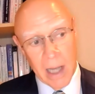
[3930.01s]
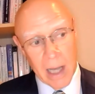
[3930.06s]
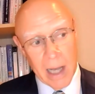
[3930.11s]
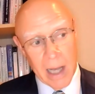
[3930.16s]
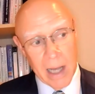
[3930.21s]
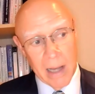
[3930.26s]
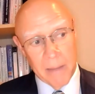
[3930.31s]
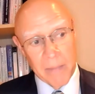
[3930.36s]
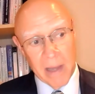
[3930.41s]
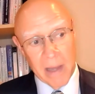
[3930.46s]

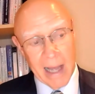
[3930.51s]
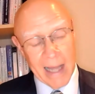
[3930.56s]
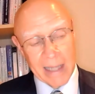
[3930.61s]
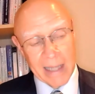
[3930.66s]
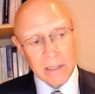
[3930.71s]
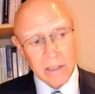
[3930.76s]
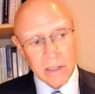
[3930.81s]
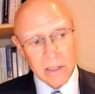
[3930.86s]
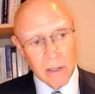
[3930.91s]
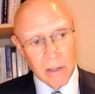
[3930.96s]
Um,
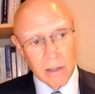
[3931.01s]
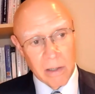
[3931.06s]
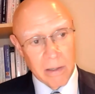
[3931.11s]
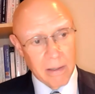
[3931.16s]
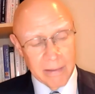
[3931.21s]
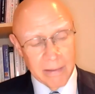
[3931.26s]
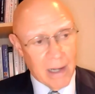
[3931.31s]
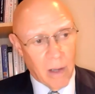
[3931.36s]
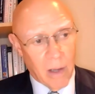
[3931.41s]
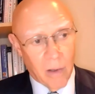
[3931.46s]
and,
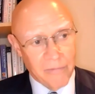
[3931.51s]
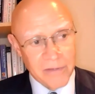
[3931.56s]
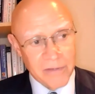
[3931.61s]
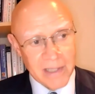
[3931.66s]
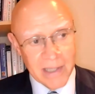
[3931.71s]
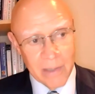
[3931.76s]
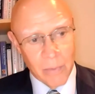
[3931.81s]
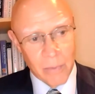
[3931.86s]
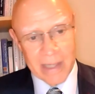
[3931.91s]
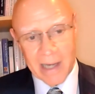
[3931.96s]
you know,
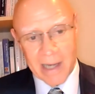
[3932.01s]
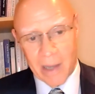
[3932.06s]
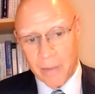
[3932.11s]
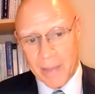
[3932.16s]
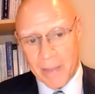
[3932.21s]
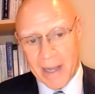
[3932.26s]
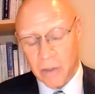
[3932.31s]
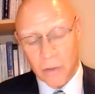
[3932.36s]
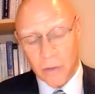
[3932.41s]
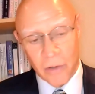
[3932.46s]
obviously we know
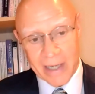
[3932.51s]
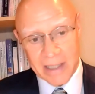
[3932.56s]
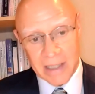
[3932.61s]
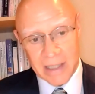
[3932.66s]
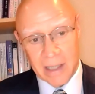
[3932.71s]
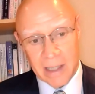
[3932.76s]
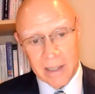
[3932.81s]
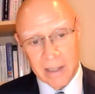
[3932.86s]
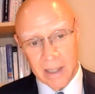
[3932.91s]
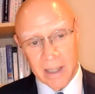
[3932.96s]
about
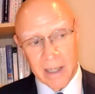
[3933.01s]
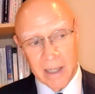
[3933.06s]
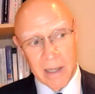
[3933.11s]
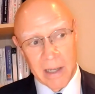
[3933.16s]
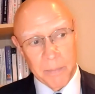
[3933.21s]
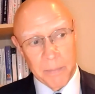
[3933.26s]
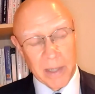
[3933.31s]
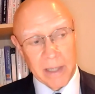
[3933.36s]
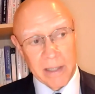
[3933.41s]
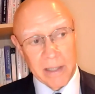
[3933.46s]
Greta,
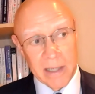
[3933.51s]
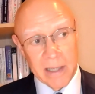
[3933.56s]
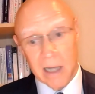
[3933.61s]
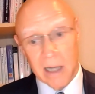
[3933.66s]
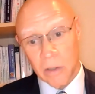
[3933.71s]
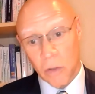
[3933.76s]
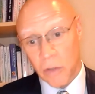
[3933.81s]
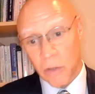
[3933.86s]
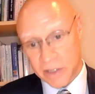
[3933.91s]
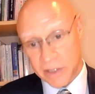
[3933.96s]
but
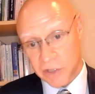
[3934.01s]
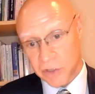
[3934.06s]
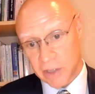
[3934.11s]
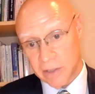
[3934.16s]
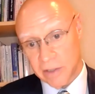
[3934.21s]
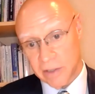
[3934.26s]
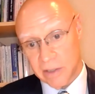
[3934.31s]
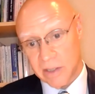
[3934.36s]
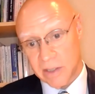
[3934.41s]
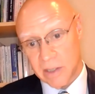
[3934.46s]
young
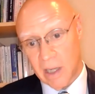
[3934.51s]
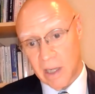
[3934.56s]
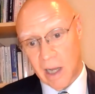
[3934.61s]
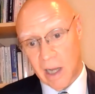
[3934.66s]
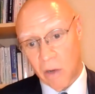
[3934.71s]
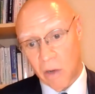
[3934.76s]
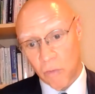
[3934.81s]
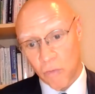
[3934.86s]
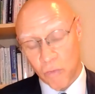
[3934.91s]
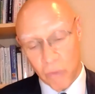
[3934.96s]
Christians
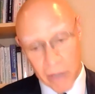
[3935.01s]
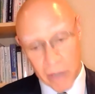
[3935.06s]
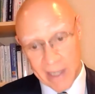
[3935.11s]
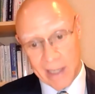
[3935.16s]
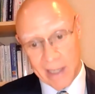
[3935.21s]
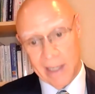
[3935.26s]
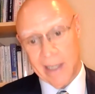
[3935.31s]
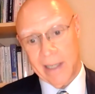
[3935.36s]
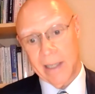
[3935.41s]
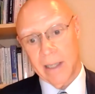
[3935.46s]
are
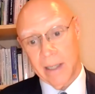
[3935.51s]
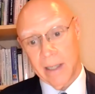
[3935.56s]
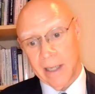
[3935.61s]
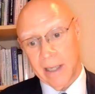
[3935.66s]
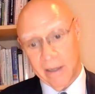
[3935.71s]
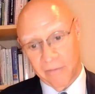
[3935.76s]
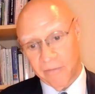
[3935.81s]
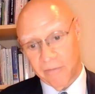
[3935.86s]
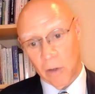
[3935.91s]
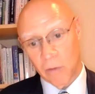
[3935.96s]
really
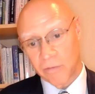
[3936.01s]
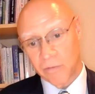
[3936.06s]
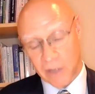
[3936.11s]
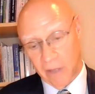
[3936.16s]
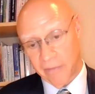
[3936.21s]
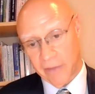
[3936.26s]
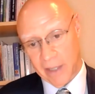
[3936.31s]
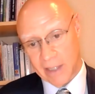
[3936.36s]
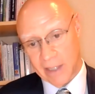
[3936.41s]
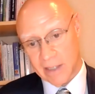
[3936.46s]
involved
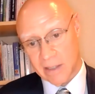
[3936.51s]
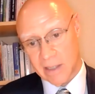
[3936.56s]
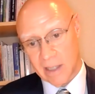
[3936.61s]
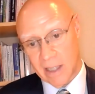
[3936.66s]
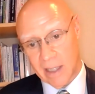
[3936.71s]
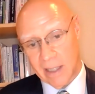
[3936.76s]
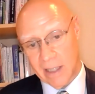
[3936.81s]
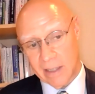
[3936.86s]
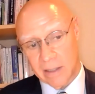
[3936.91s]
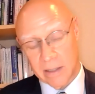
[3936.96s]
on this.
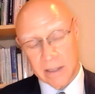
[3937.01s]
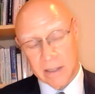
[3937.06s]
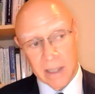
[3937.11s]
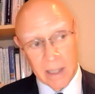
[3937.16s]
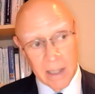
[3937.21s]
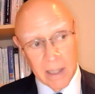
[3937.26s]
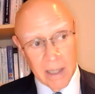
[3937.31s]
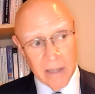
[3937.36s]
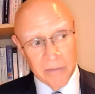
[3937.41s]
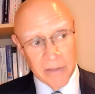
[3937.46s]
And
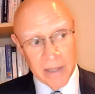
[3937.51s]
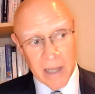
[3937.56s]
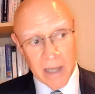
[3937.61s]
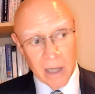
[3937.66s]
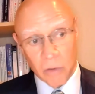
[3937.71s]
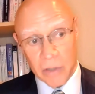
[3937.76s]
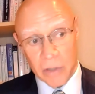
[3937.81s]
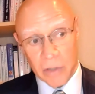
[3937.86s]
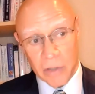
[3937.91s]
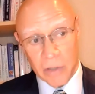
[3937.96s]
the Young
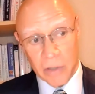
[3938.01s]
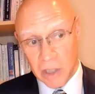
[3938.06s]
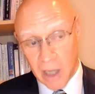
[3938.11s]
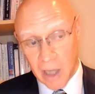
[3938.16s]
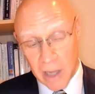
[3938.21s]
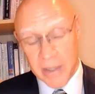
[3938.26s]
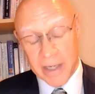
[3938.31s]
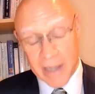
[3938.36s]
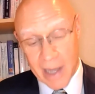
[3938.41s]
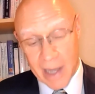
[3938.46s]
Christian
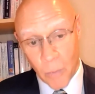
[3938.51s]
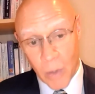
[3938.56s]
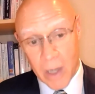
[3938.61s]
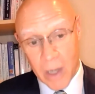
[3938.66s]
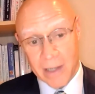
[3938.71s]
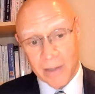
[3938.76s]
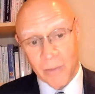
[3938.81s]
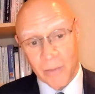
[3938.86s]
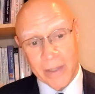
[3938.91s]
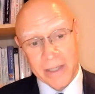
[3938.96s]
Climate
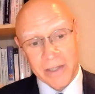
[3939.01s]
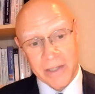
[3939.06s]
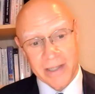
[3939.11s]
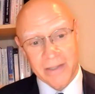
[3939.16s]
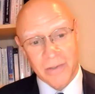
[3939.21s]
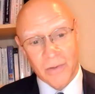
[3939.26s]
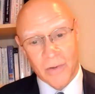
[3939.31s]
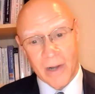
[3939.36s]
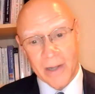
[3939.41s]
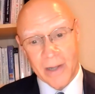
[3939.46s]
Network, which
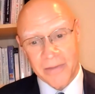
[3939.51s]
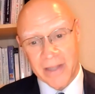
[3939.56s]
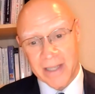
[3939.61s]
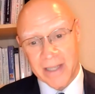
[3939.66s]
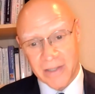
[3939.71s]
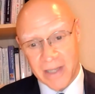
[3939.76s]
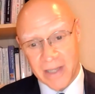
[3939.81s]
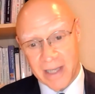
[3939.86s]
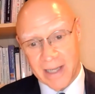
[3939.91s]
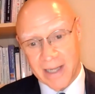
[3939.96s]
has grown
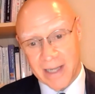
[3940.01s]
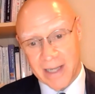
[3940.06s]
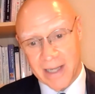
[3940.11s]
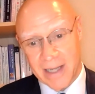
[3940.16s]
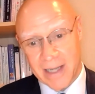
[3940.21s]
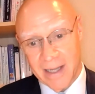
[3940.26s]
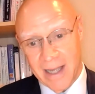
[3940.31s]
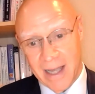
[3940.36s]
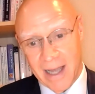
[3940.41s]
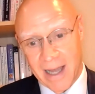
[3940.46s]
this year,
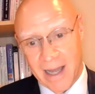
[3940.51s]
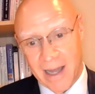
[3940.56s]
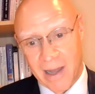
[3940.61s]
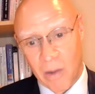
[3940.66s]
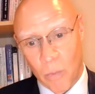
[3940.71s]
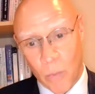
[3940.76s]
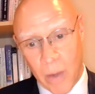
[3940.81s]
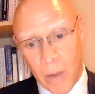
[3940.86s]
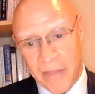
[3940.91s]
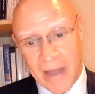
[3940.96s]
uh,
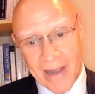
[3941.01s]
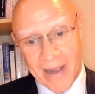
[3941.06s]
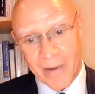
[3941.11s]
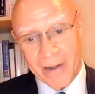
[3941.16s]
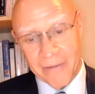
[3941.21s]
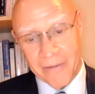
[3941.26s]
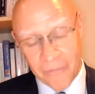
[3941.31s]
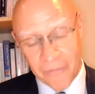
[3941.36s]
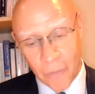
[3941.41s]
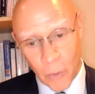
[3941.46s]
were there
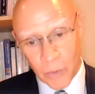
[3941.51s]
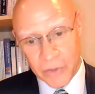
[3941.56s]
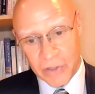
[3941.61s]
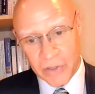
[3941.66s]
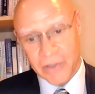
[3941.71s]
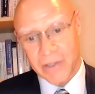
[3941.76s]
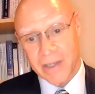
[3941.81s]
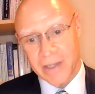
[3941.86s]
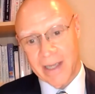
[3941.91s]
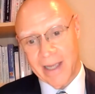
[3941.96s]
in
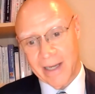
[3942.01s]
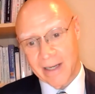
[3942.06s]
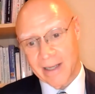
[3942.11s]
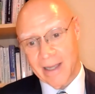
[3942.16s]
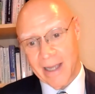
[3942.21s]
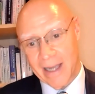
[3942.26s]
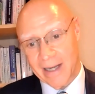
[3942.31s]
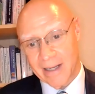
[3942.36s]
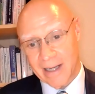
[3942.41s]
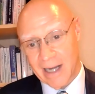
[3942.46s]
force in,
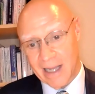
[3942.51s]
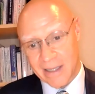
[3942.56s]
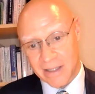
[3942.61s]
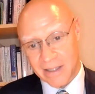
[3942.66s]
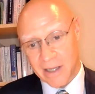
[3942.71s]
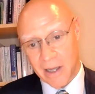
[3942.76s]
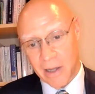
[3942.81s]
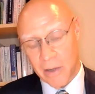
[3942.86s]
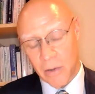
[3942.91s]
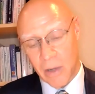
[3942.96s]
in
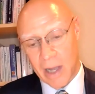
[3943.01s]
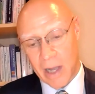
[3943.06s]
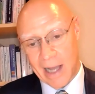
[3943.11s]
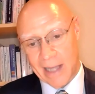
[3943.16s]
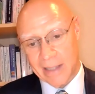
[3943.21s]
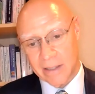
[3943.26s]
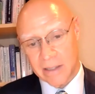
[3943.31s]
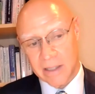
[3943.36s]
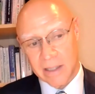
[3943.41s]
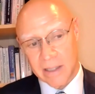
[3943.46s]
Glasgow.
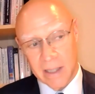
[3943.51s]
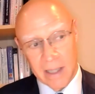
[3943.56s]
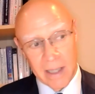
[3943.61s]
And